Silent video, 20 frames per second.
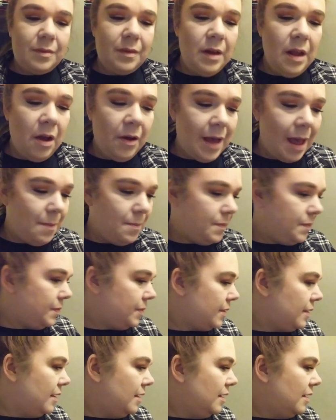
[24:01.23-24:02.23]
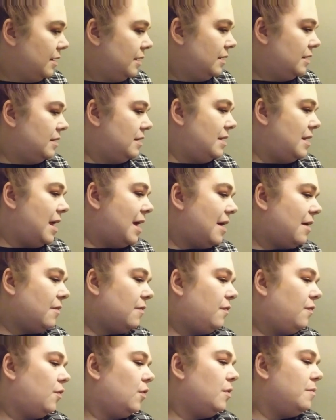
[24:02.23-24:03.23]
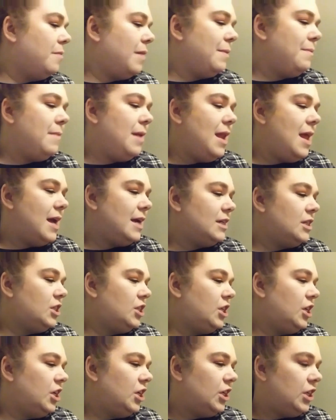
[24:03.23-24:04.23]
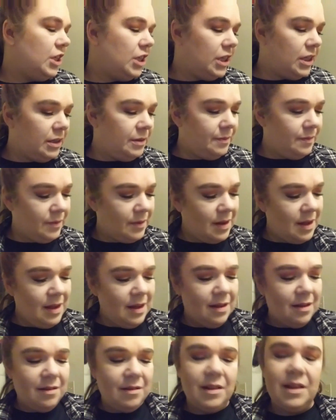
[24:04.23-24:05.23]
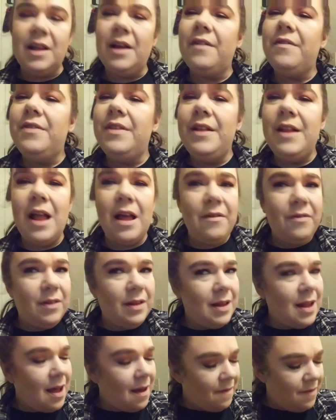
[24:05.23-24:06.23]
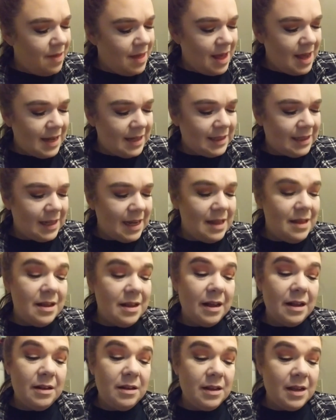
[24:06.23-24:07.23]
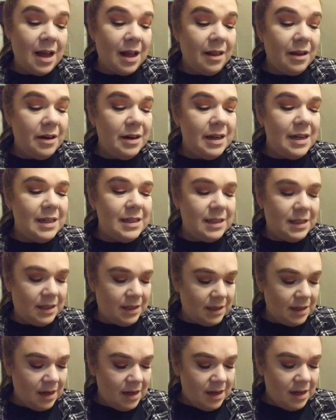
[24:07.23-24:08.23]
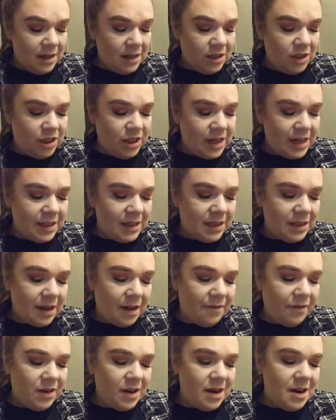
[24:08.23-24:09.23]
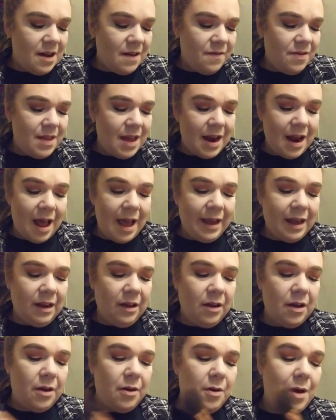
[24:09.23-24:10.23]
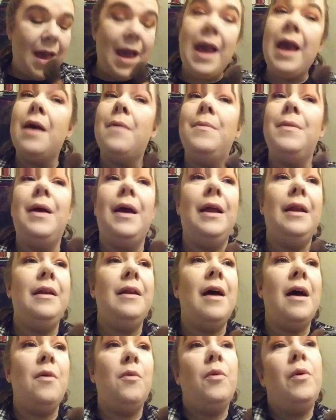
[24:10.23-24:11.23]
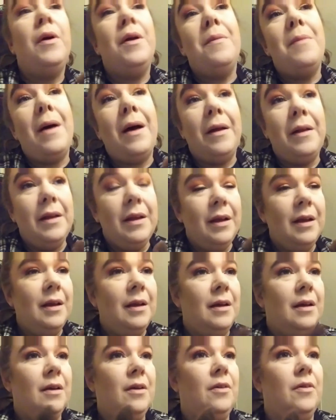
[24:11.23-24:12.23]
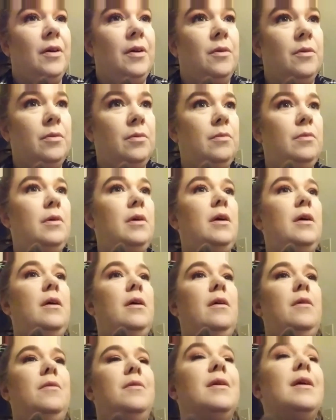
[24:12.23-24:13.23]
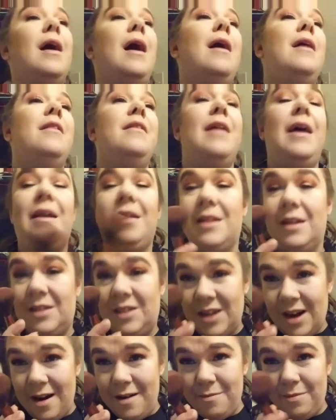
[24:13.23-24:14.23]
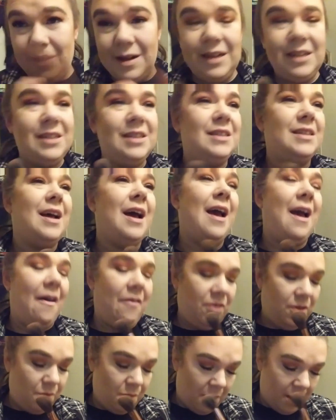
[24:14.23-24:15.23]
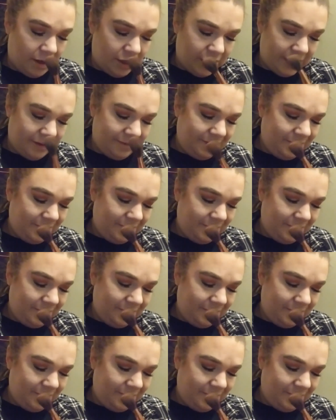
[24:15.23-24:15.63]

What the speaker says: Okay. Now for my blusher. Love, love, love this. And the color is just soft enough that I can go ham and not worry about going, ooh, unlike the dark blushes, I have to watch it.